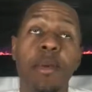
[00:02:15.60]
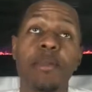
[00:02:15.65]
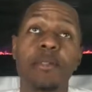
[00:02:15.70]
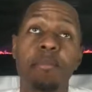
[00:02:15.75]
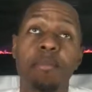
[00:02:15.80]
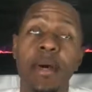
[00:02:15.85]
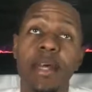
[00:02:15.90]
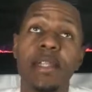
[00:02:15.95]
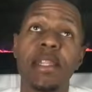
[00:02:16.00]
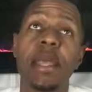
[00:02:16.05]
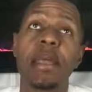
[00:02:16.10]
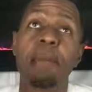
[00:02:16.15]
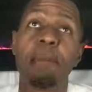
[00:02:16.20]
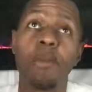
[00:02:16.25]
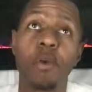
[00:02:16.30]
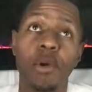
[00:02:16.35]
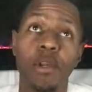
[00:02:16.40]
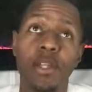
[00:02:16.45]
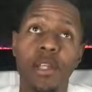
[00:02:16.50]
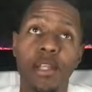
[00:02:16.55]
Monday
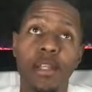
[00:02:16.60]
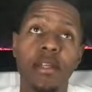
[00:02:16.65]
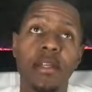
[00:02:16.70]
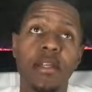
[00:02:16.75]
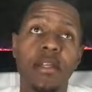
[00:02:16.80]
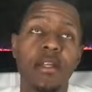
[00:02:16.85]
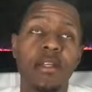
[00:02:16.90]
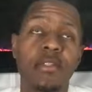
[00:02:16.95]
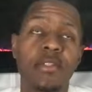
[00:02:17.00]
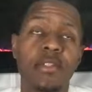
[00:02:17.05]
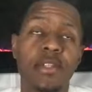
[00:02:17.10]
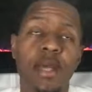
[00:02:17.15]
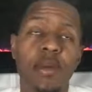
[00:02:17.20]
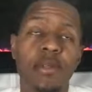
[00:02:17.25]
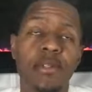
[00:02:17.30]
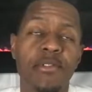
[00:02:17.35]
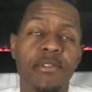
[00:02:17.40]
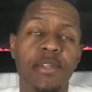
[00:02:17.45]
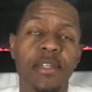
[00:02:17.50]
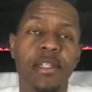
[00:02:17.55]
morning. So that
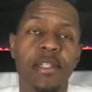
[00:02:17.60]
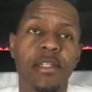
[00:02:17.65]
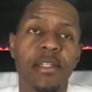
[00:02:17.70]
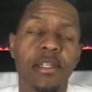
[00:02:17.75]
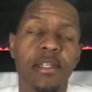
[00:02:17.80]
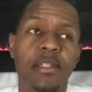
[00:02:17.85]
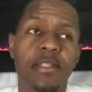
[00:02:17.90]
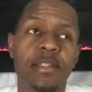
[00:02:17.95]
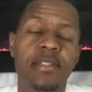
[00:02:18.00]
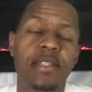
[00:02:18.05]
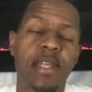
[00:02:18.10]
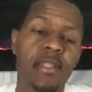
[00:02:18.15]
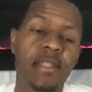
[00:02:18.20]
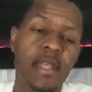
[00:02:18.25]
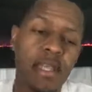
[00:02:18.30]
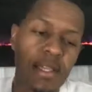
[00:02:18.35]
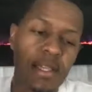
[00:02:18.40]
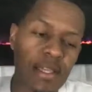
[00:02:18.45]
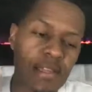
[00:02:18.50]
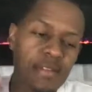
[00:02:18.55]
was really good.
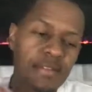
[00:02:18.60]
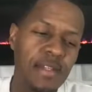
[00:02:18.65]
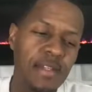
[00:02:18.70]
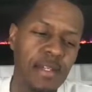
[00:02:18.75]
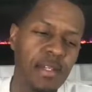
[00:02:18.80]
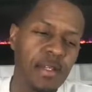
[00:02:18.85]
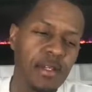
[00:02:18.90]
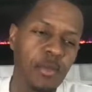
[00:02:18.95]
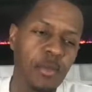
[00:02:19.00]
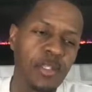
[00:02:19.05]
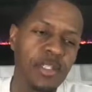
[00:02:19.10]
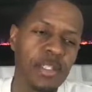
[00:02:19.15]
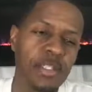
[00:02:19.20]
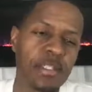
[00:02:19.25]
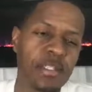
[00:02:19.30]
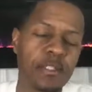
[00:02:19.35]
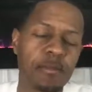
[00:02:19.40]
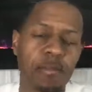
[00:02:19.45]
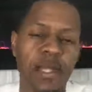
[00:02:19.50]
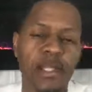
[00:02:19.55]
Sunday evening, we did a
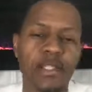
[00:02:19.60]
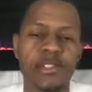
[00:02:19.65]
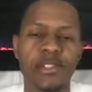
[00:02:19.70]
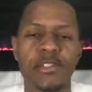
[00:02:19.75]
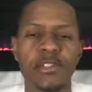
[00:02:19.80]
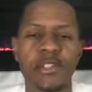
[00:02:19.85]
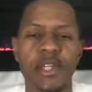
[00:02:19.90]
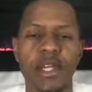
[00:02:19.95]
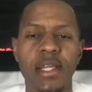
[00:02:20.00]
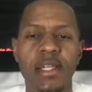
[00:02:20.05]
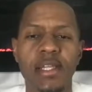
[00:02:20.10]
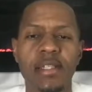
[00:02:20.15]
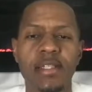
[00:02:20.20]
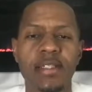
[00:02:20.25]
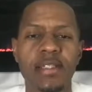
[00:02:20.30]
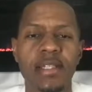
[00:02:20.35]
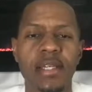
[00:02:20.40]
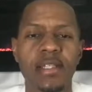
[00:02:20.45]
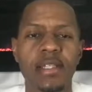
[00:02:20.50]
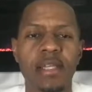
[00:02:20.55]
special training, a
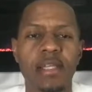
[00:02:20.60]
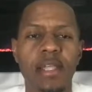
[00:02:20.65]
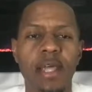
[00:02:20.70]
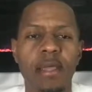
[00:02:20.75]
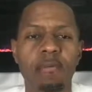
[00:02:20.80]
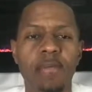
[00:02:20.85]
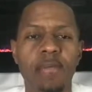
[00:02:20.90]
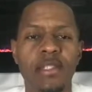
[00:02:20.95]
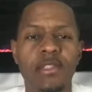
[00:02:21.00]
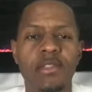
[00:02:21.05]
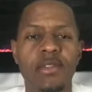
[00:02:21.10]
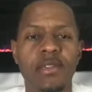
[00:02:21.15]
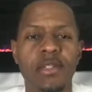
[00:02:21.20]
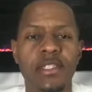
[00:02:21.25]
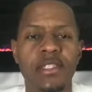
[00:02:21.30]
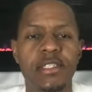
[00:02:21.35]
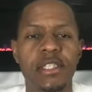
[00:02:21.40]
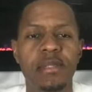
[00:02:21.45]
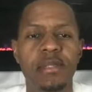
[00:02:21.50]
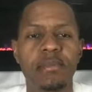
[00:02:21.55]
Sunday night
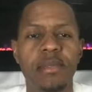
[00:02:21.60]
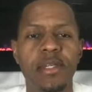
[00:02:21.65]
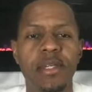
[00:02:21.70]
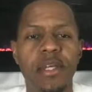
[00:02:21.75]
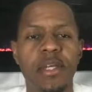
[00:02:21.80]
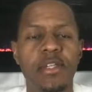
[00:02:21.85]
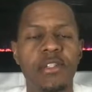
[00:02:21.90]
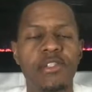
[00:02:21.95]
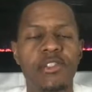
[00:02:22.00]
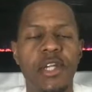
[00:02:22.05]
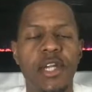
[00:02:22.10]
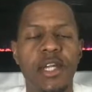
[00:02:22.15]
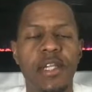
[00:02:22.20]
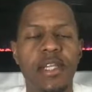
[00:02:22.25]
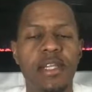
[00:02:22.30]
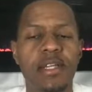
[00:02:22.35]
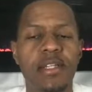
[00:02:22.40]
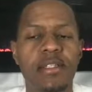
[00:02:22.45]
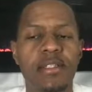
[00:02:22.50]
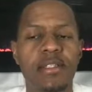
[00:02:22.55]
mentorship
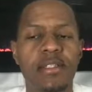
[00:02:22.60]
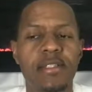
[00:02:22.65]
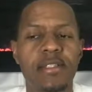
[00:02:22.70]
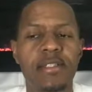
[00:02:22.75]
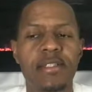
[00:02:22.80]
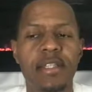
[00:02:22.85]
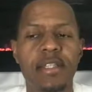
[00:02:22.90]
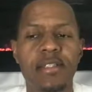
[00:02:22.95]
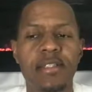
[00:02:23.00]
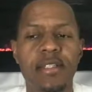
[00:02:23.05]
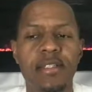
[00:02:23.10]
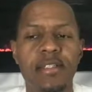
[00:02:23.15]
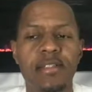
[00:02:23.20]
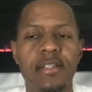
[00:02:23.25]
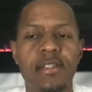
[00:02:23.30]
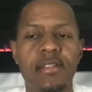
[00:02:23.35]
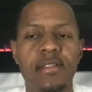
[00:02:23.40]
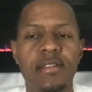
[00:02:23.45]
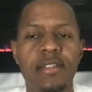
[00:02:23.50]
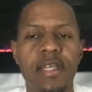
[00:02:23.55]
training on
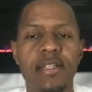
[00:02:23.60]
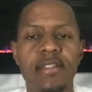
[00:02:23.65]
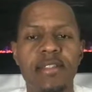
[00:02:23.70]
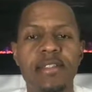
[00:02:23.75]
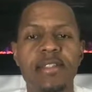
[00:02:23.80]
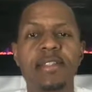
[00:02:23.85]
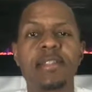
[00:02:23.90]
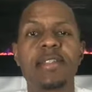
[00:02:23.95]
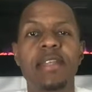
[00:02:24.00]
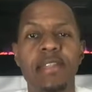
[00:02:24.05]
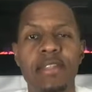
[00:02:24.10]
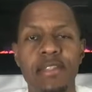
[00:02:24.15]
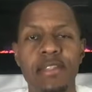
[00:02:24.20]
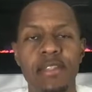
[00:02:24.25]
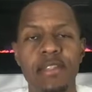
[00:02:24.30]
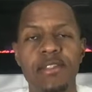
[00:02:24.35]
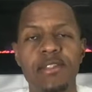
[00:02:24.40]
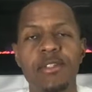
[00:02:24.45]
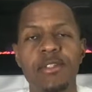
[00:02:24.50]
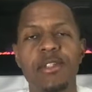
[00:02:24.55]
10
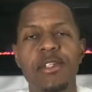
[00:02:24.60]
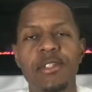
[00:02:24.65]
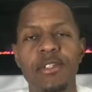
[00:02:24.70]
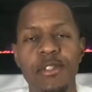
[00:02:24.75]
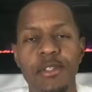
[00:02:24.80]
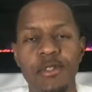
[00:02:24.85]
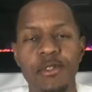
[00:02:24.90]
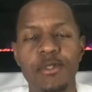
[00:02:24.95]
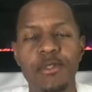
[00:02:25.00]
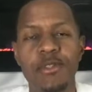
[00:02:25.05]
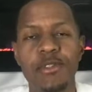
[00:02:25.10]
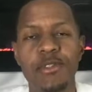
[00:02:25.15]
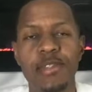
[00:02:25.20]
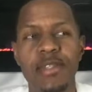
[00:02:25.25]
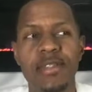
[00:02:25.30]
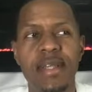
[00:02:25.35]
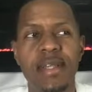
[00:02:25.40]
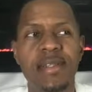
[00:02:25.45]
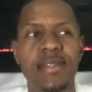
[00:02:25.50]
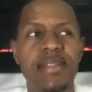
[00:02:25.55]
statistics you can use.
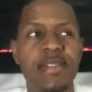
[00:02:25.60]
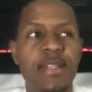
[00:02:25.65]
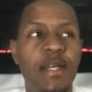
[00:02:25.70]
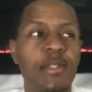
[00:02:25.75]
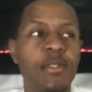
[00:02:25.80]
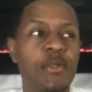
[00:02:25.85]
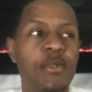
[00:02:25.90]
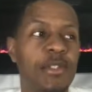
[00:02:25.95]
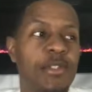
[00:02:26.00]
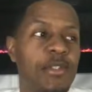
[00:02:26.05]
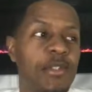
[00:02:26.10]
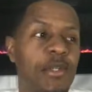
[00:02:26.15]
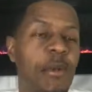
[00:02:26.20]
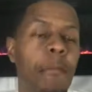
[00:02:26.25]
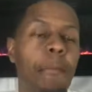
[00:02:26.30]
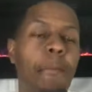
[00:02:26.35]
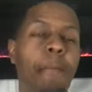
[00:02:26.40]
It's like a tongue twister.